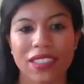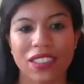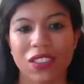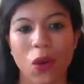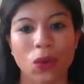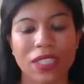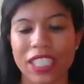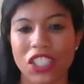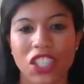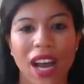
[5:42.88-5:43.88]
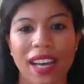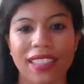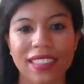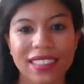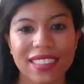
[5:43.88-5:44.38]
as an only
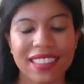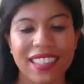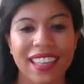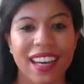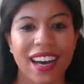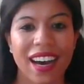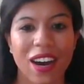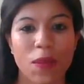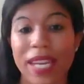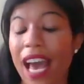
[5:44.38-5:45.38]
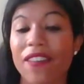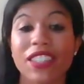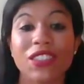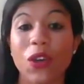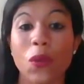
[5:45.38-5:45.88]
child um, and having
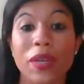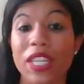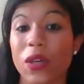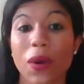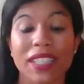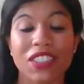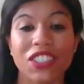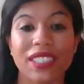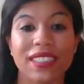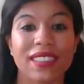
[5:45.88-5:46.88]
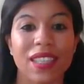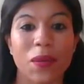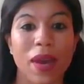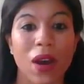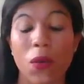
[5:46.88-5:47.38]
so many questions
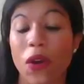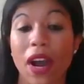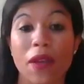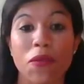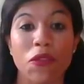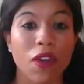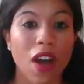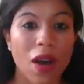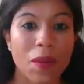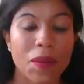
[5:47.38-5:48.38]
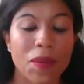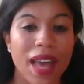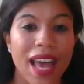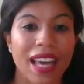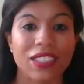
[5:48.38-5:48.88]
about where I'm from
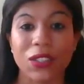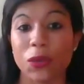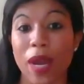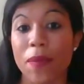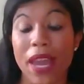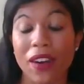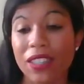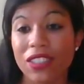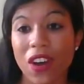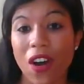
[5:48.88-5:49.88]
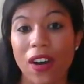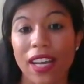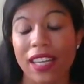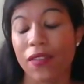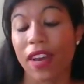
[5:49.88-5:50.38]
and who my parents are
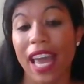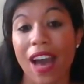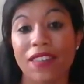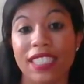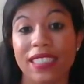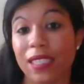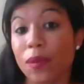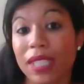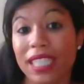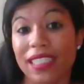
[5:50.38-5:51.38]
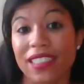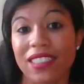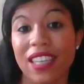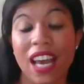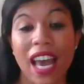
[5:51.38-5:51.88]
and if I have any siblings
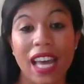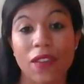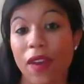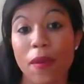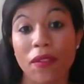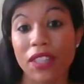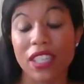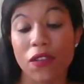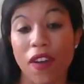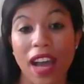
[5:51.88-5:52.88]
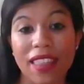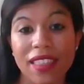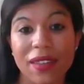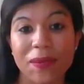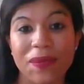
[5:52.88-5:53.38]
and if I'm ever going to find
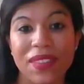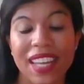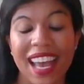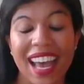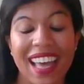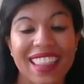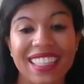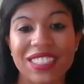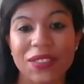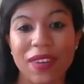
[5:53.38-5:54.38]
them. And then to